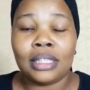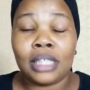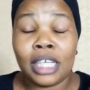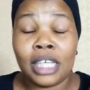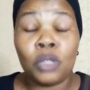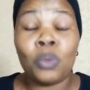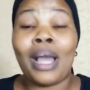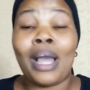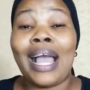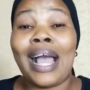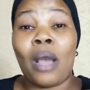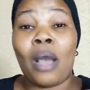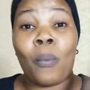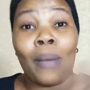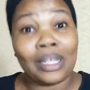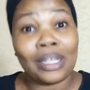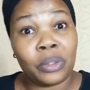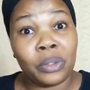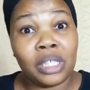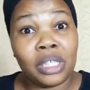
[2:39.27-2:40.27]
Kiddwaya and
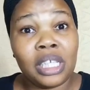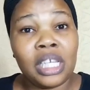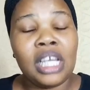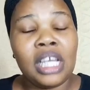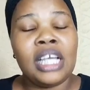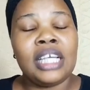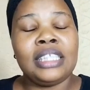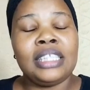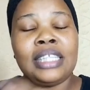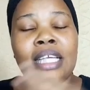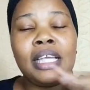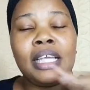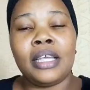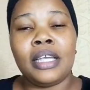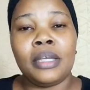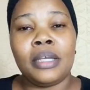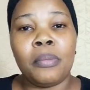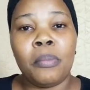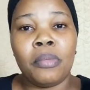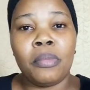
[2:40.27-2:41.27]
Watoni,
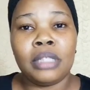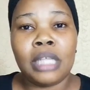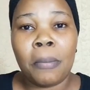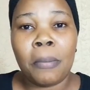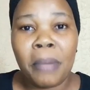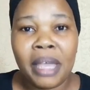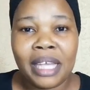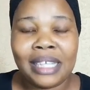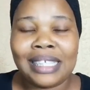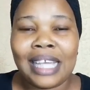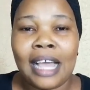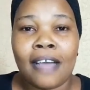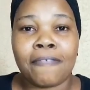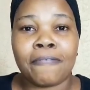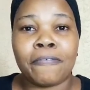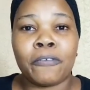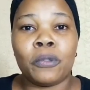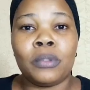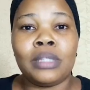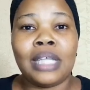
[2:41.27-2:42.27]
they they made their
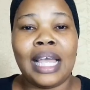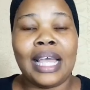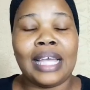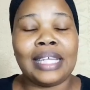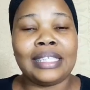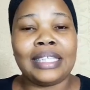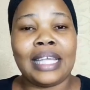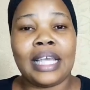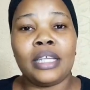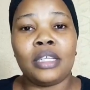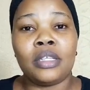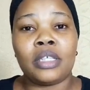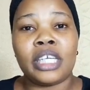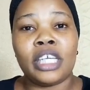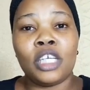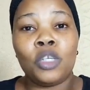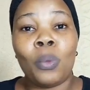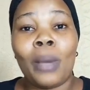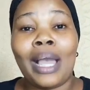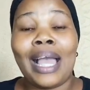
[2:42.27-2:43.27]
food, and then
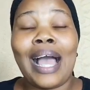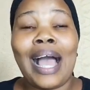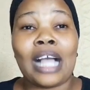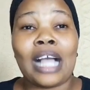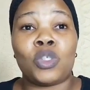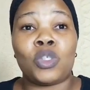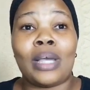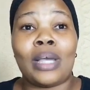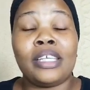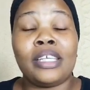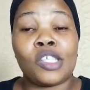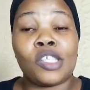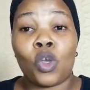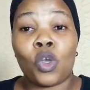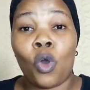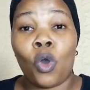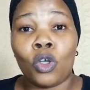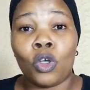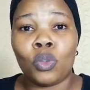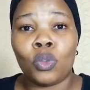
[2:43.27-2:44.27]
Kiddwaya actually
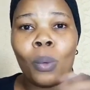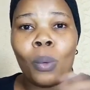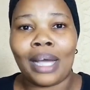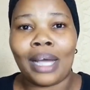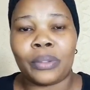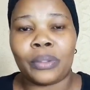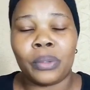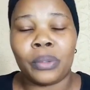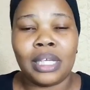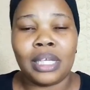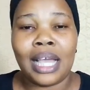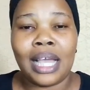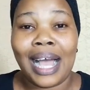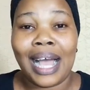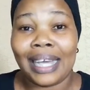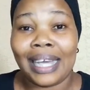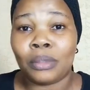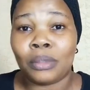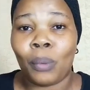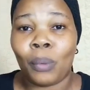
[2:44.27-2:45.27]
scored Watoni,
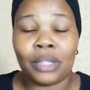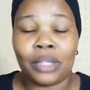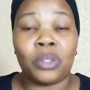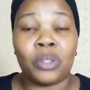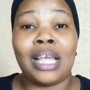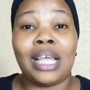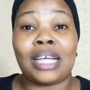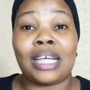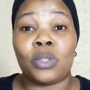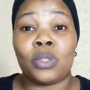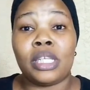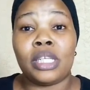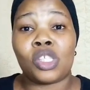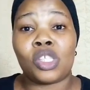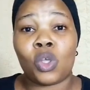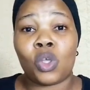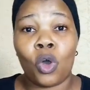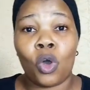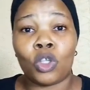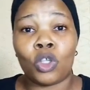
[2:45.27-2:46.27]
and Watoni actually
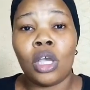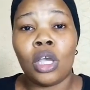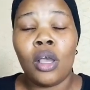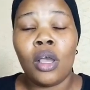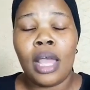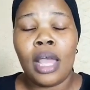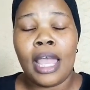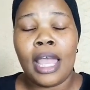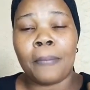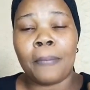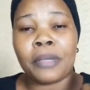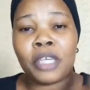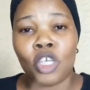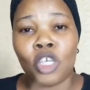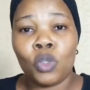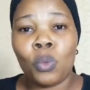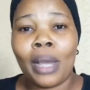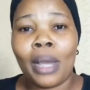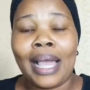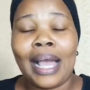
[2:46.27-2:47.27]
scored um,
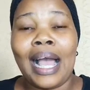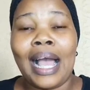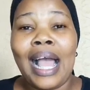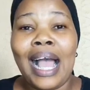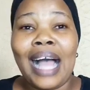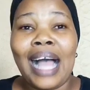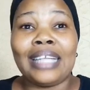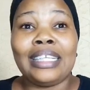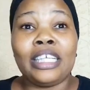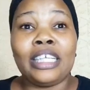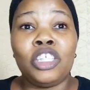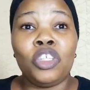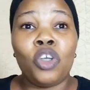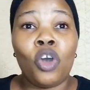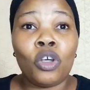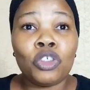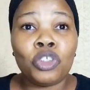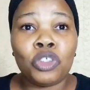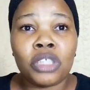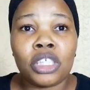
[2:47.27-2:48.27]
Kiddwaya. And then the
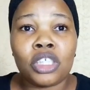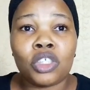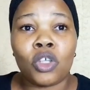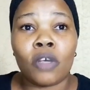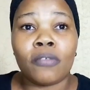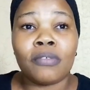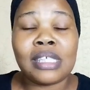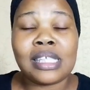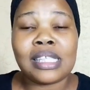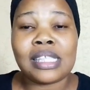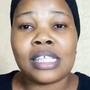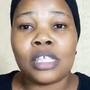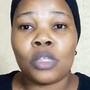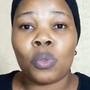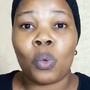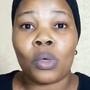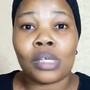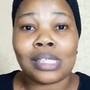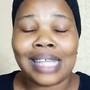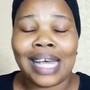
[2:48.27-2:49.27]
whole tricks of this
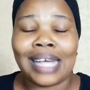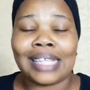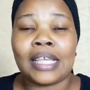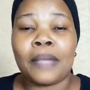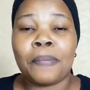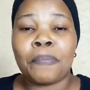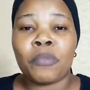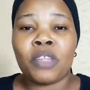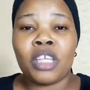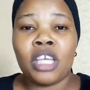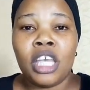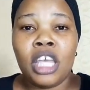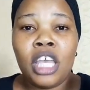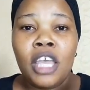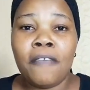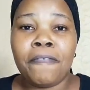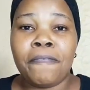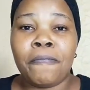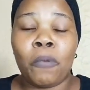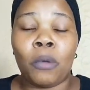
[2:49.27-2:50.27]
thing was that
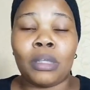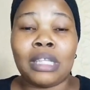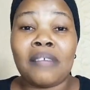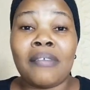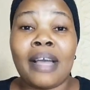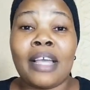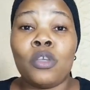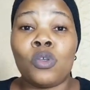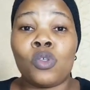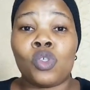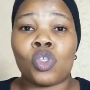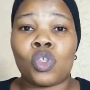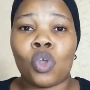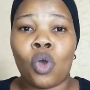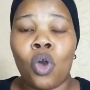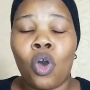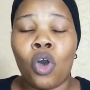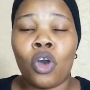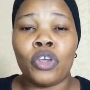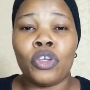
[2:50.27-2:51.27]
if whatever you
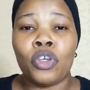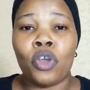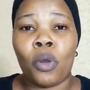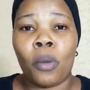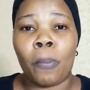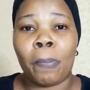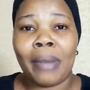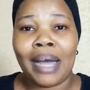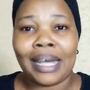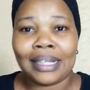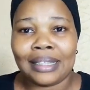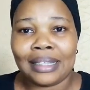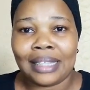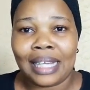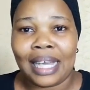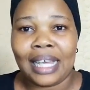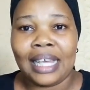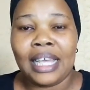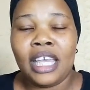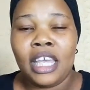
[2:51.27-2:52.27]
score your
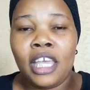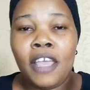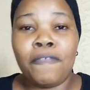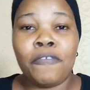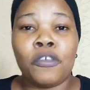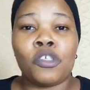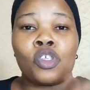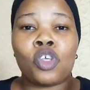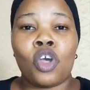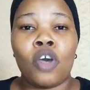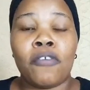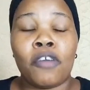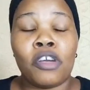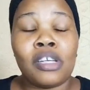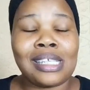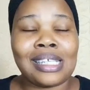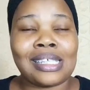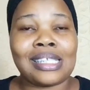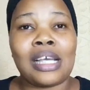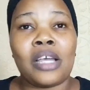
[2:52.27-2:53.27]
partner, if you score, for
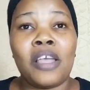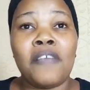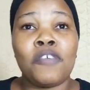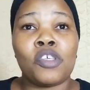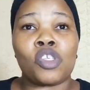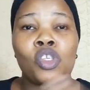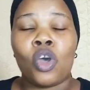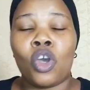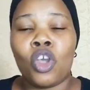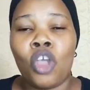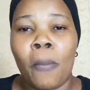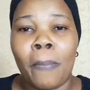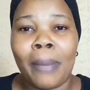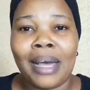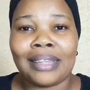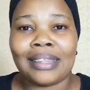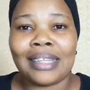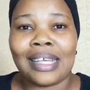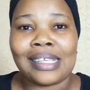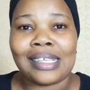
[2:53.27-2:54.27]
instance, now if you score your
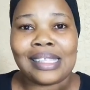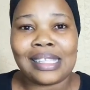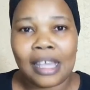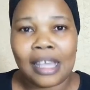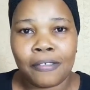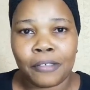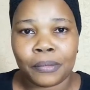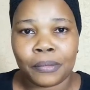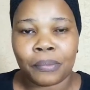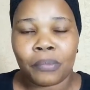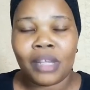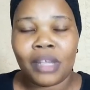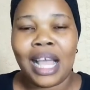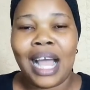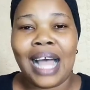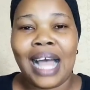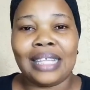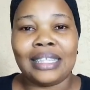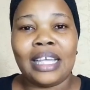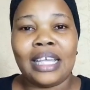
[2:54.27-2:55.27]
partner seven,
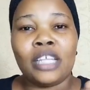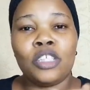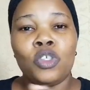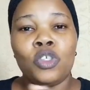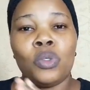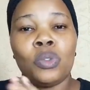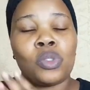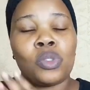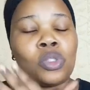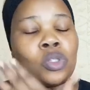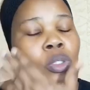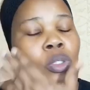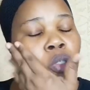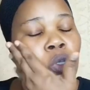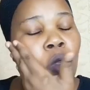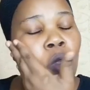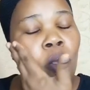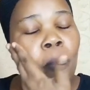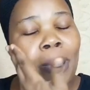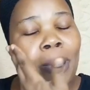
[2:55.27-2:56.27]
and then you
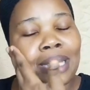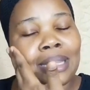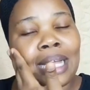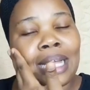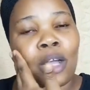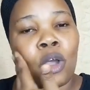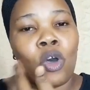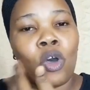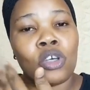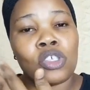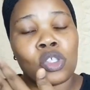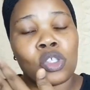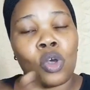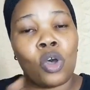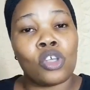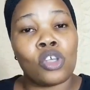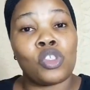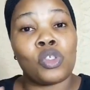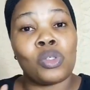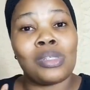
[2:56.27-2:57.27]
your partner
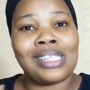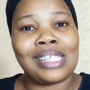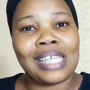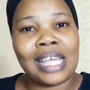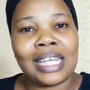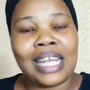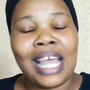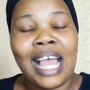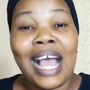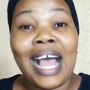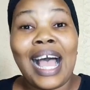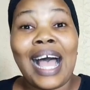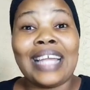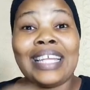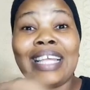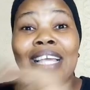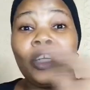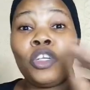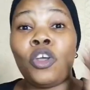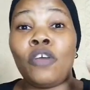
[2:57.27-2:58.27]
scores you ten,
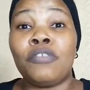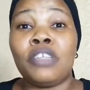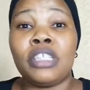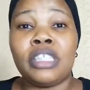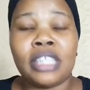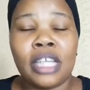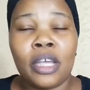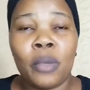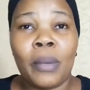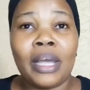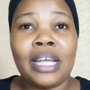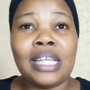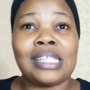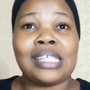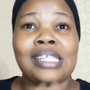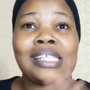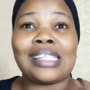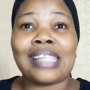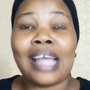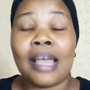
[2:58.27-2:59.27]
at the end of the day, when
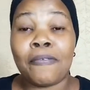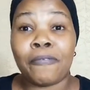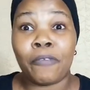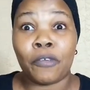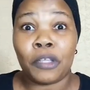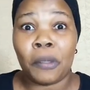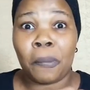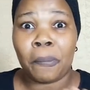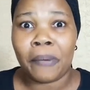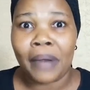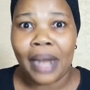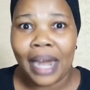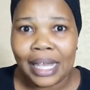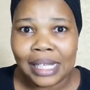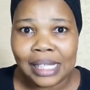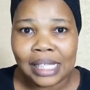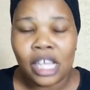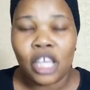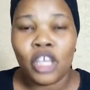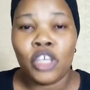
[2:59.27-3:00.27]
it is time for the
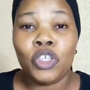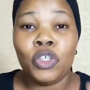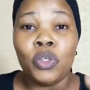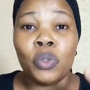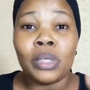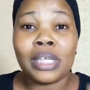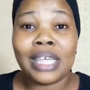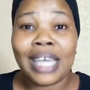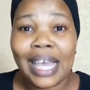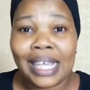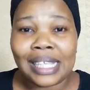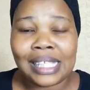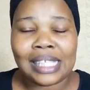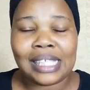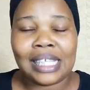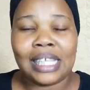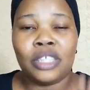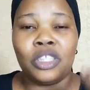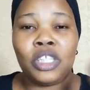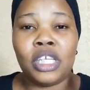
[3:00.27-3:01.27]
prize, you
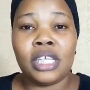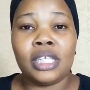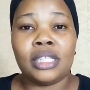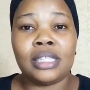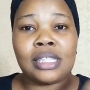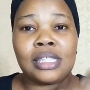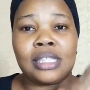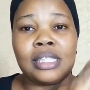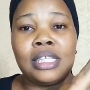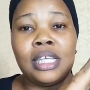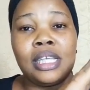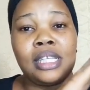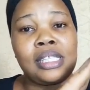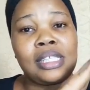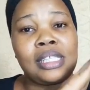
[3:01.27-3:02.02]
get the the